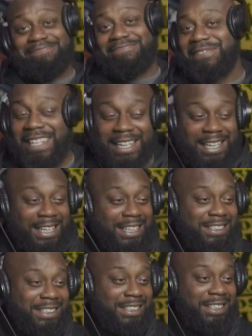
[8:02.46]
Hey,
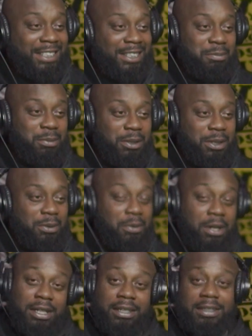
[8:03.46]
she get this boy to
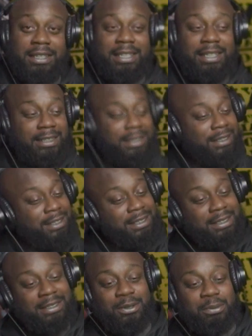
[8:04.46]
work.
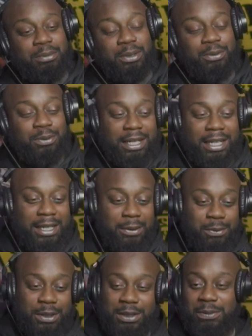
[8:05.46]
A little bit of work every
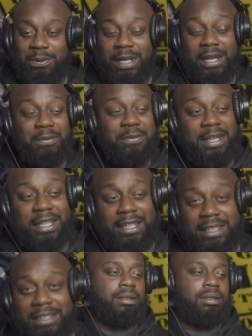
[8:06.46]
once in a while. Fuck it.